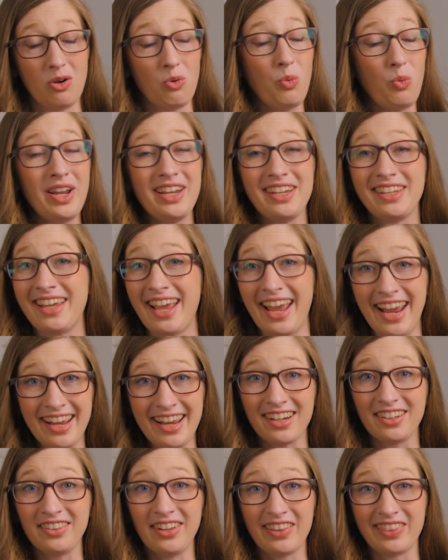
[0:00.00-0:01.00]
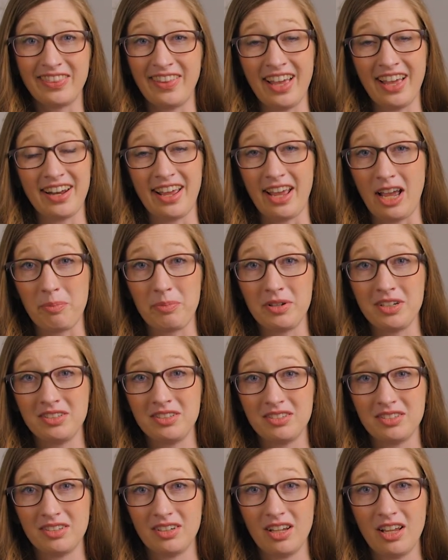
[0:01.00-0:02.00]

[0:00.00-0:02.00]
We can't let that happen.